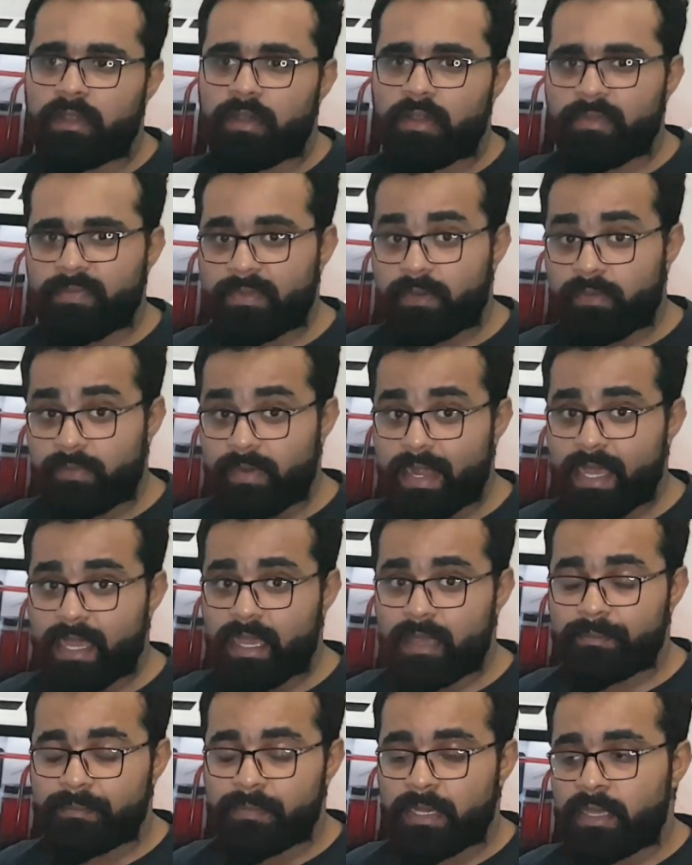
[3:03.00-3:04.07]
on the
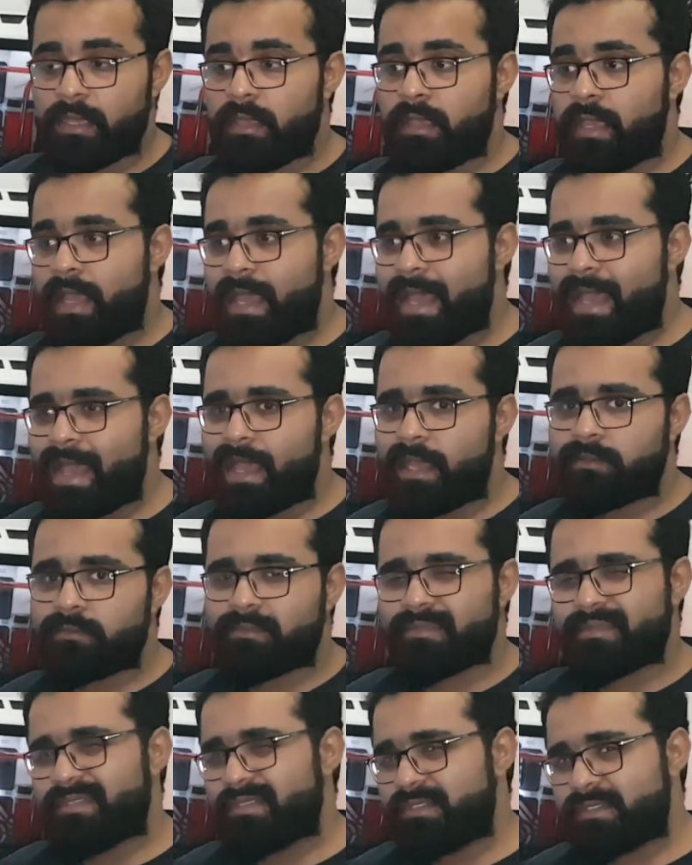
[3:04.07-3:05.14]
RAM and
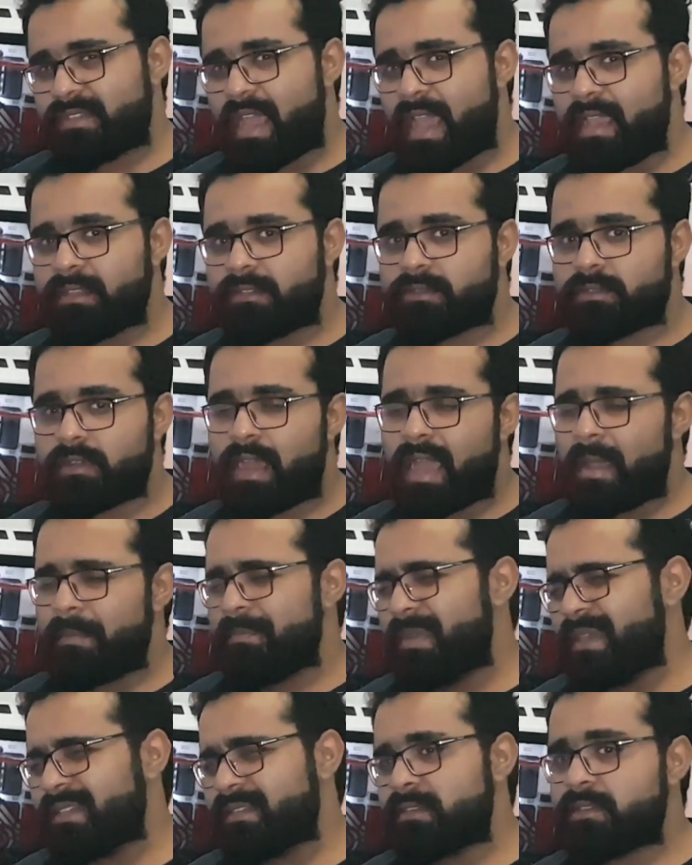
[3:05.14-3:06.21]
tight a
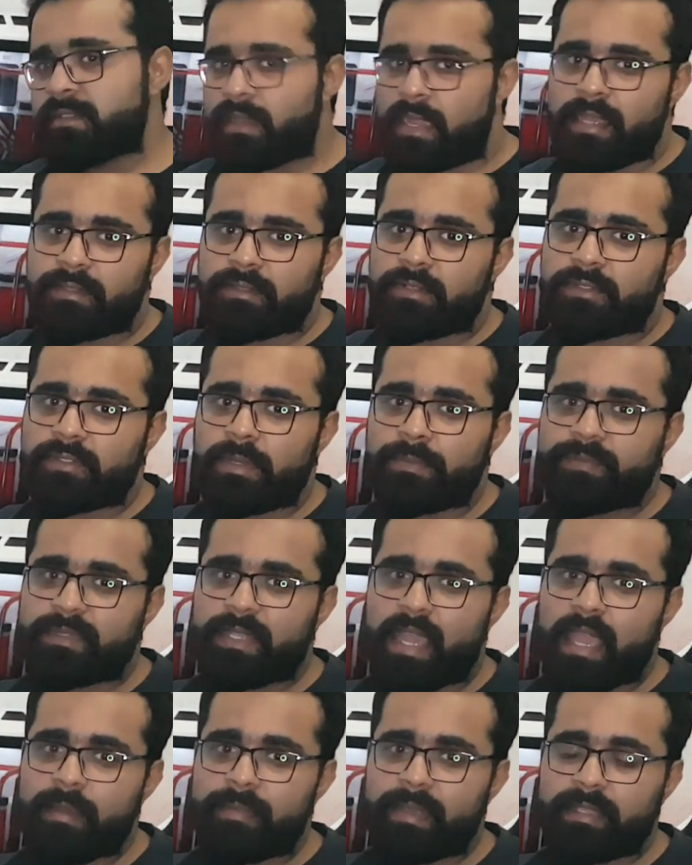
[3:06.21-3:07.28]
bit tighter
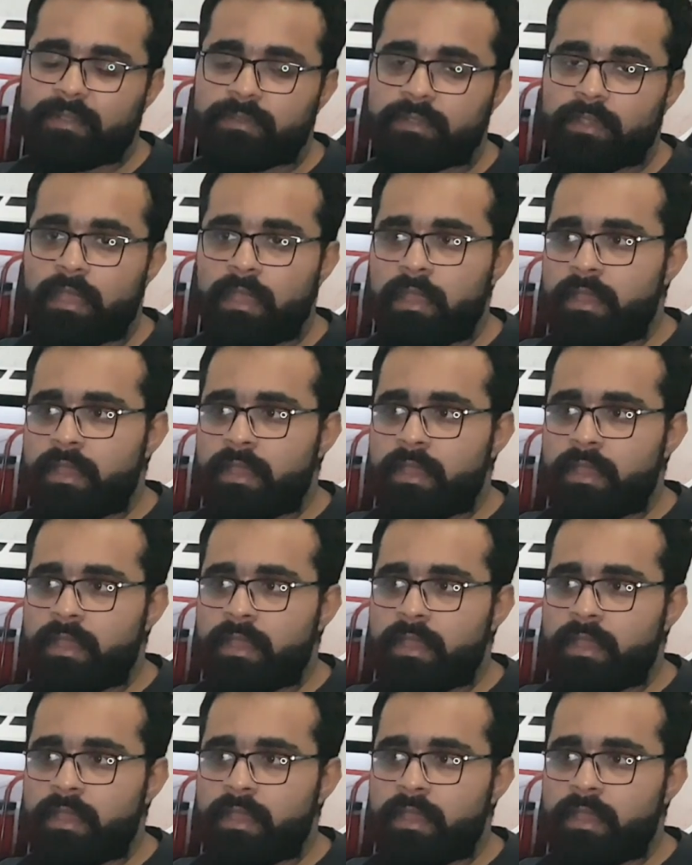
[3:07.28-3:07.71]
subtimings.